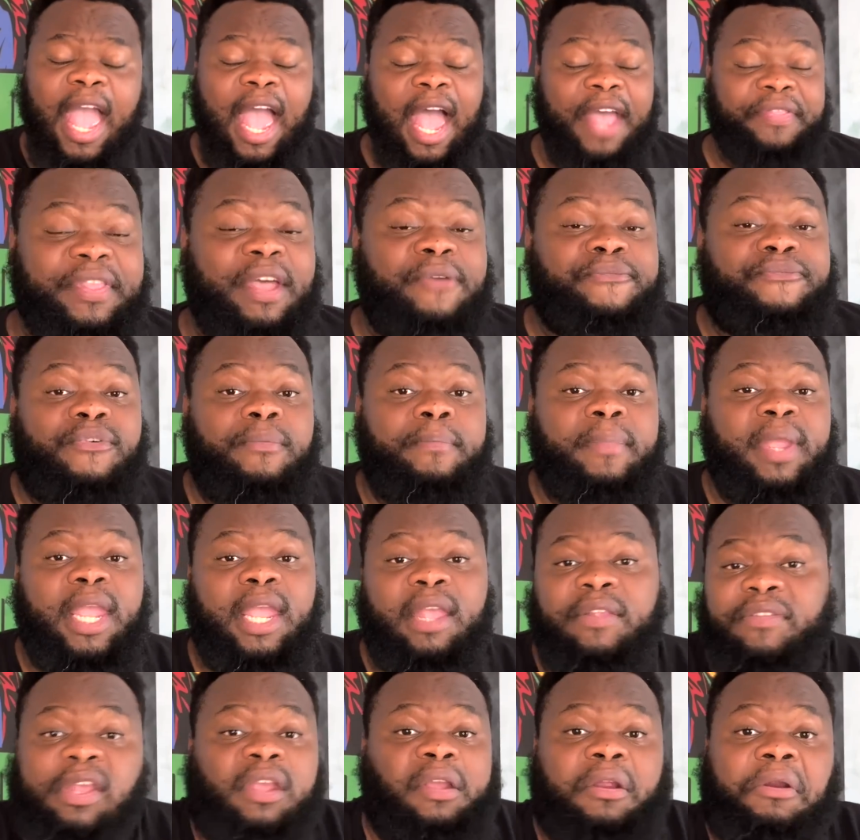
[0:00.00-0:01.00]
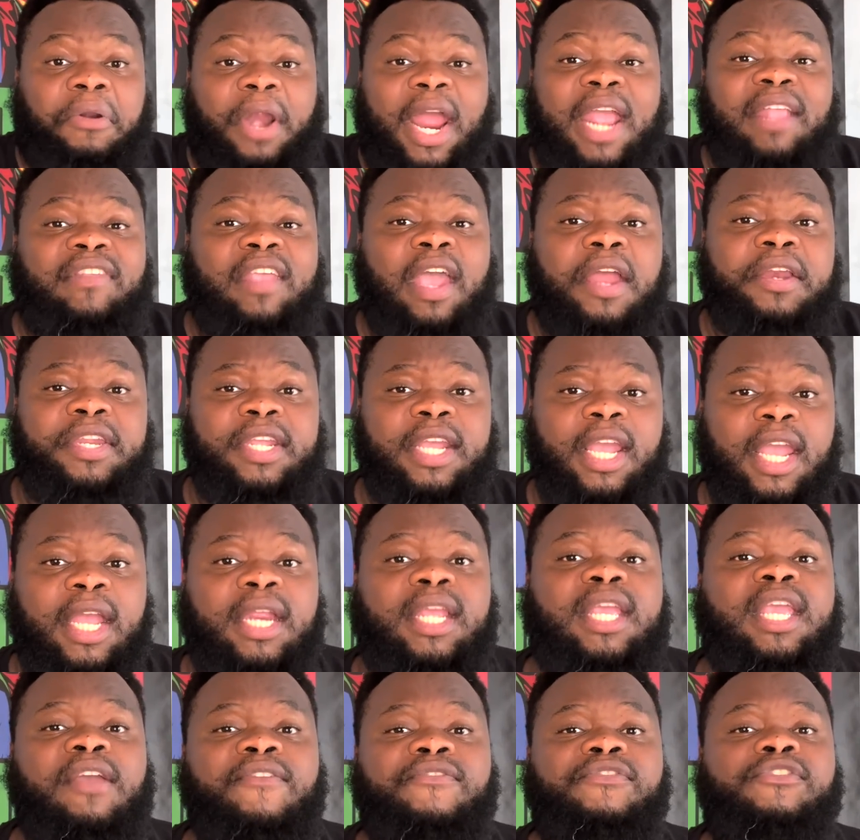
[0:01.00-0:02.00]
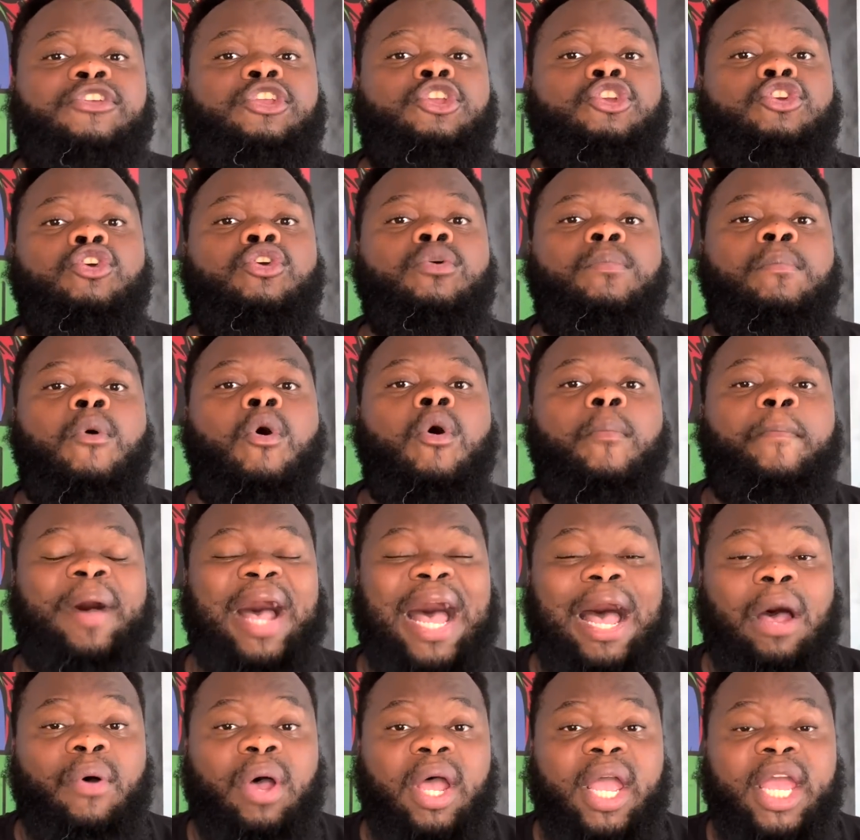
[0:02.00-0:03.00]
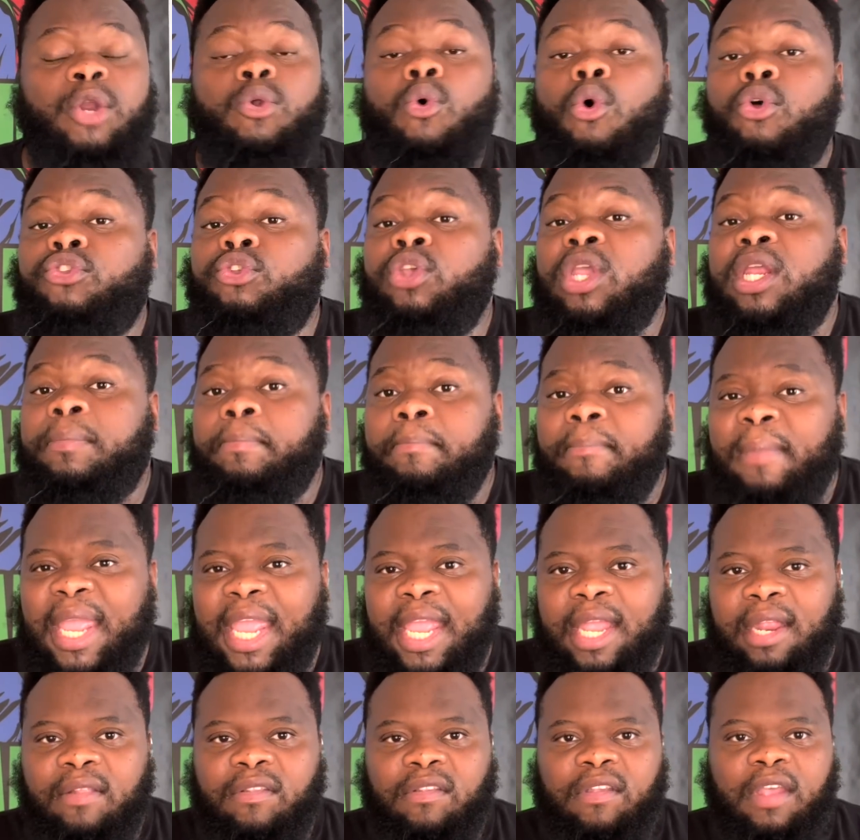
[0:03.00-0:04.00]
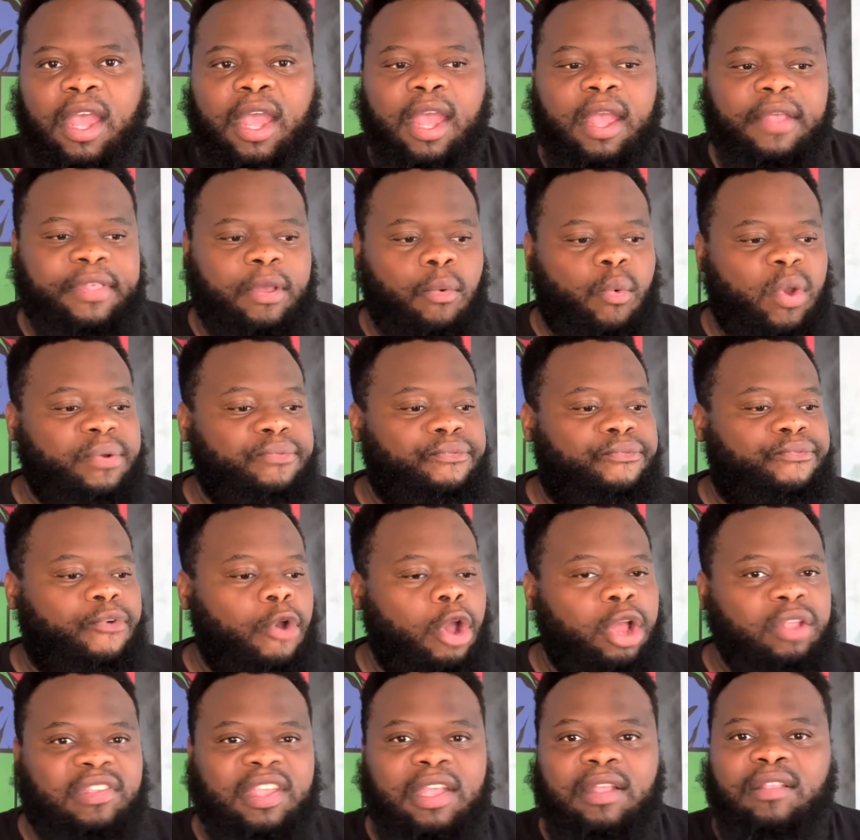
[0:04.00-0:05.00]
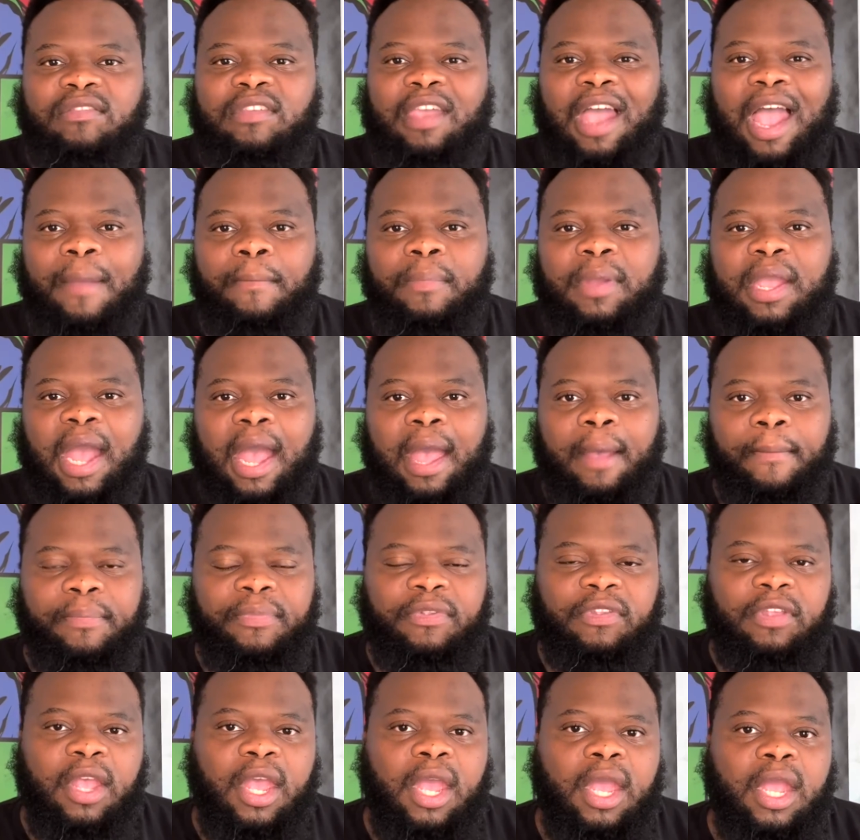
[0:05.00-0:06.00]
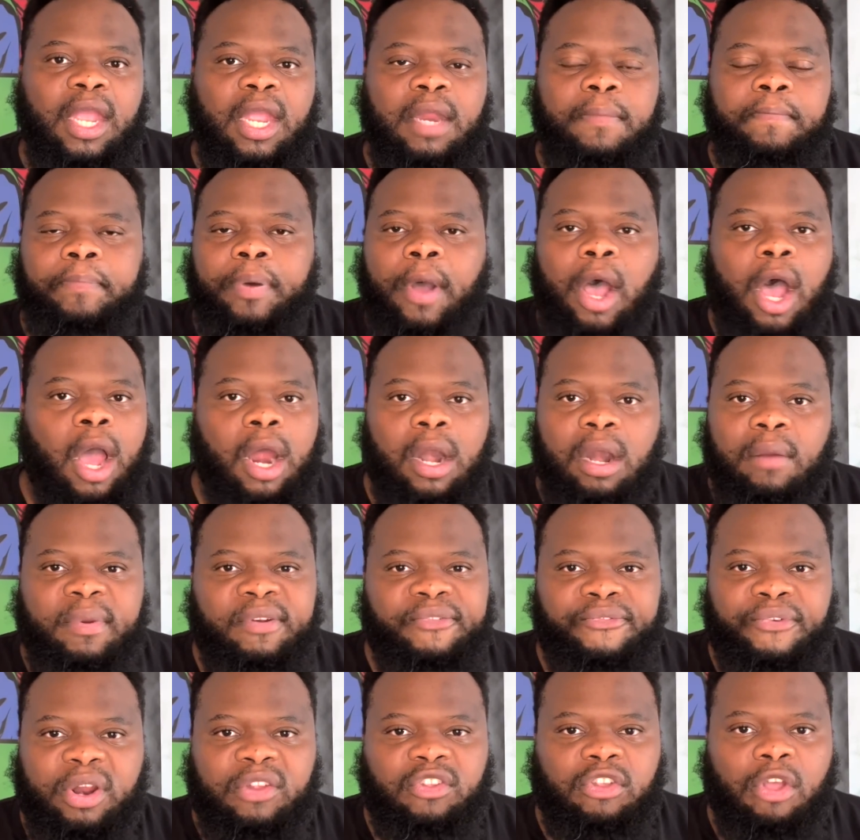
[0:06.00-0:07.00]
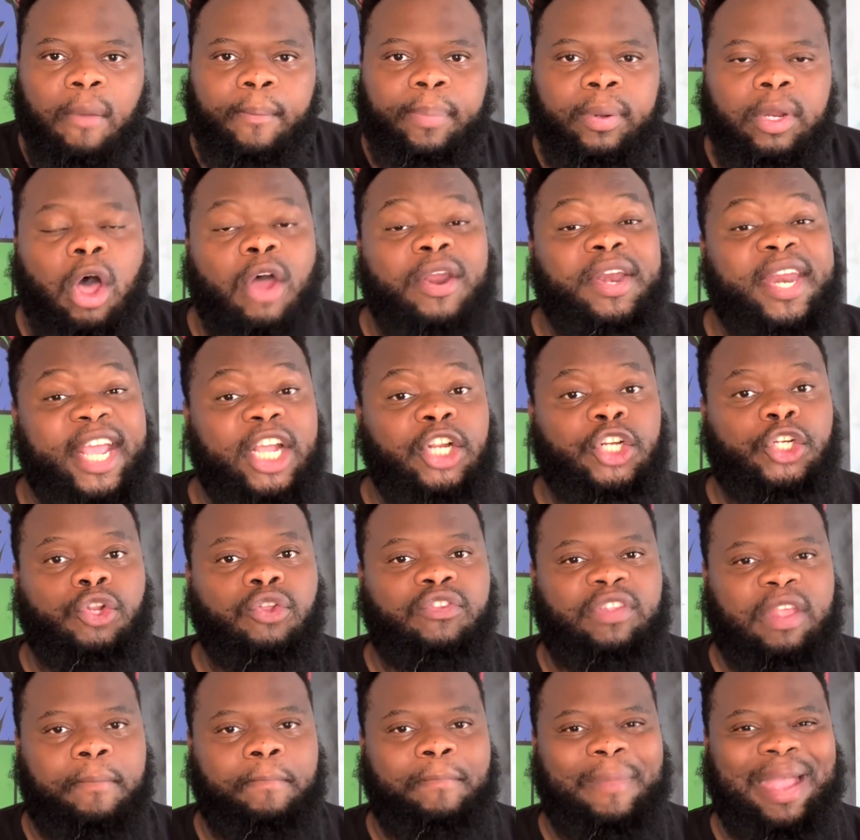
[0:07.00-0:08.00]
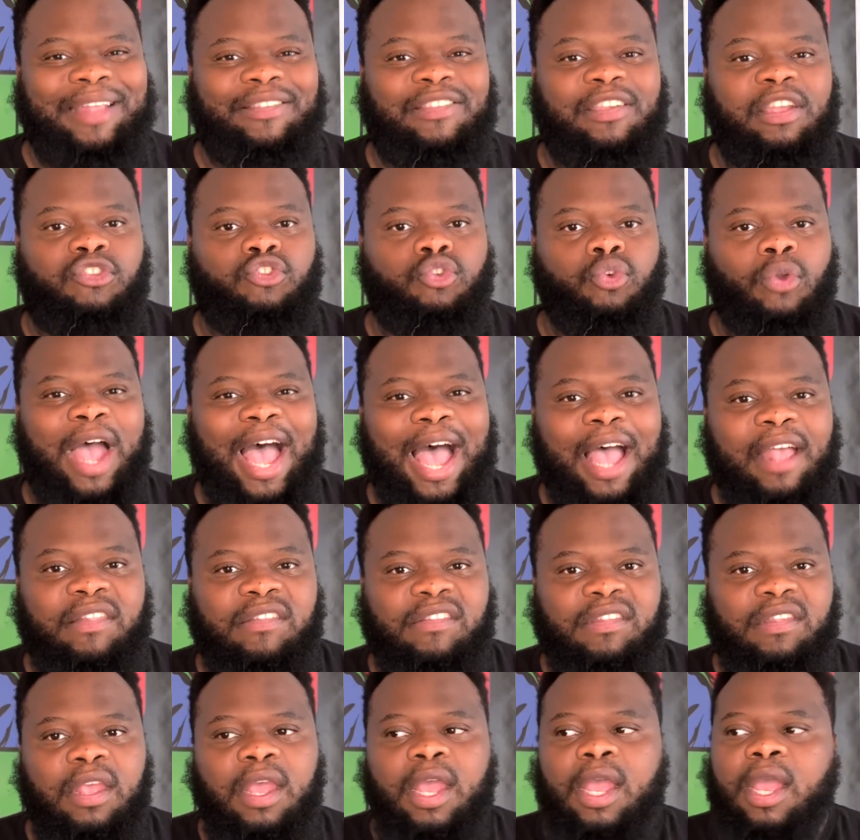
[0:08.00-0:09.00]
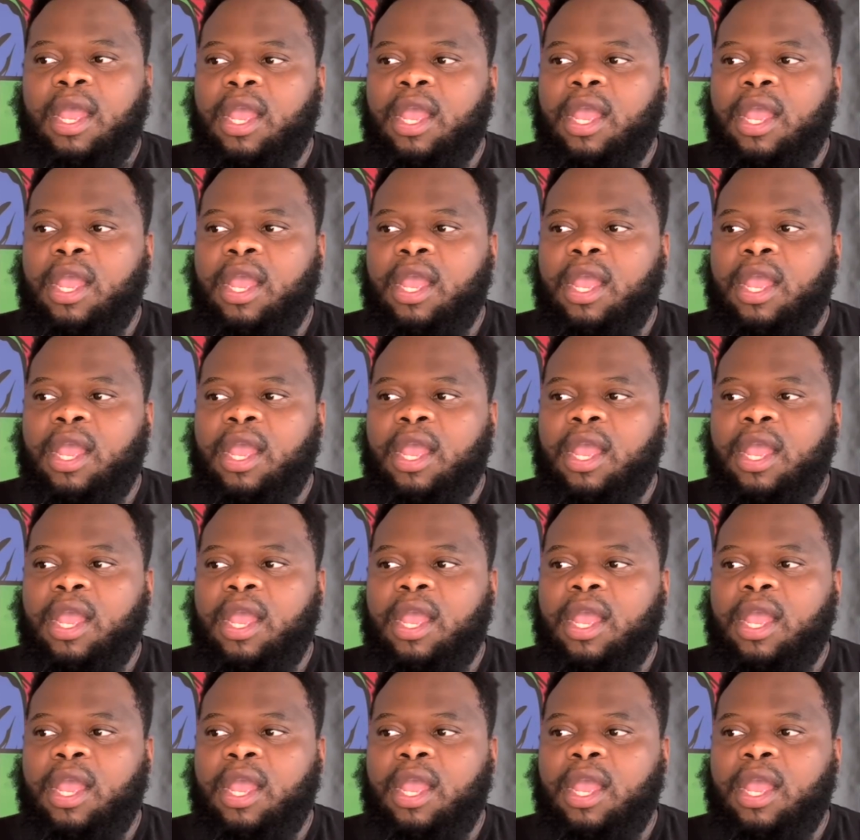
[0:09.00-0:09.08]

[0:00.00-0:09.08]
And for me is a great idea. It gives you more power, and also it means that when voting time comes in Parliament, for example, on issues that matter to us,